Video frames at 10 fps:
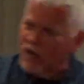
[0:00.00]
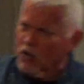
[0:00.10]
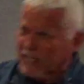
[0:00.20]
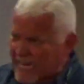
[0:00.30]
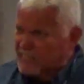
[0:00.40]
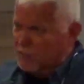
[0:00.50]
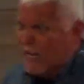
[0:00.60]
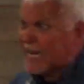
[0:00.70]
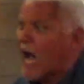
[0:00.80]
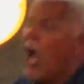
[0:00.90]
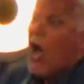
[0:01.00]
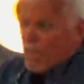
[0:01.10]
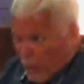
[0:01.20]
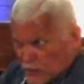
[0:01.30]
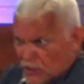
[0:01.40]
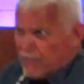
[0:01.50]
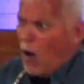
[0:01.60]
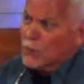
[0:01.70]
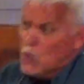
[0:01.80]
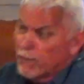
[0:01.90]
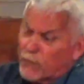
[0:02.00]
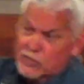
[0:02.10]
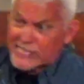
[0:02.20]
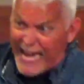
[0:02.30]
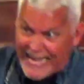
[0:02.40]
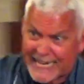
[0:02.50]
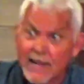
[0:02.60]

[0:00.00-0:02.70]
are against me. First of all, you've forsaken